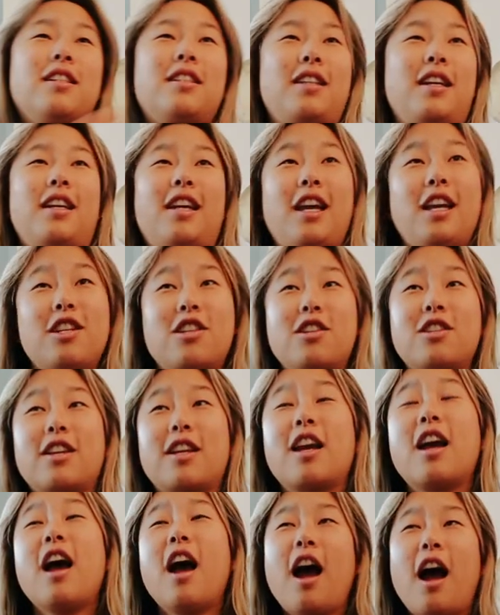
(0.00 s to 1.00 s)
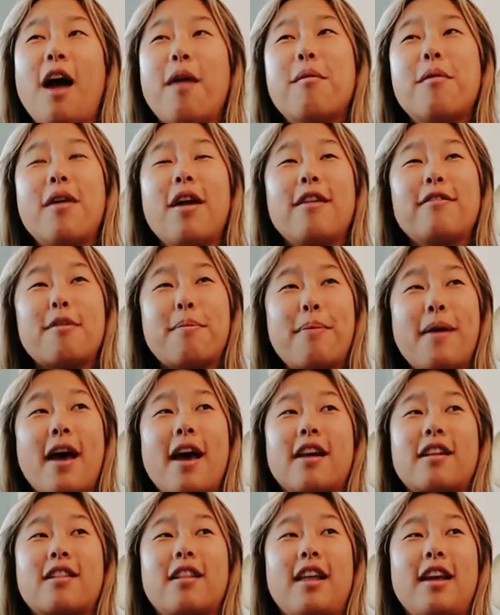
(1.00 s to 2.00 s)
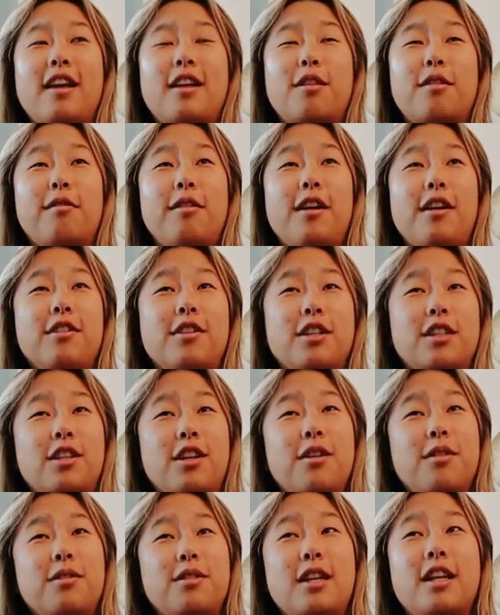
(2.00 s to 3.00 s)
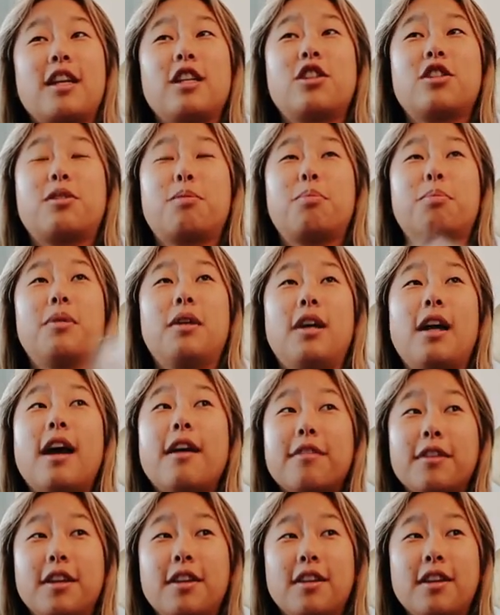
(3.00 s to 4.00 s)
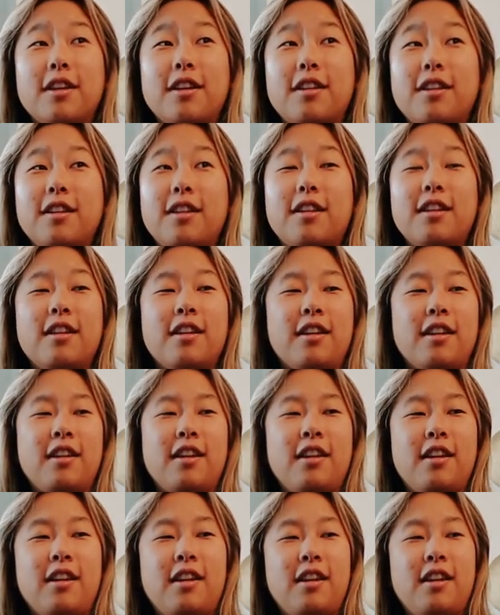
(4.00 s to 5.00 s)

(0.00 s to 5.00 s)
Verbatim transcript: staycations, like I won't have to pack like 300 totes. I could just put everything in. That's a good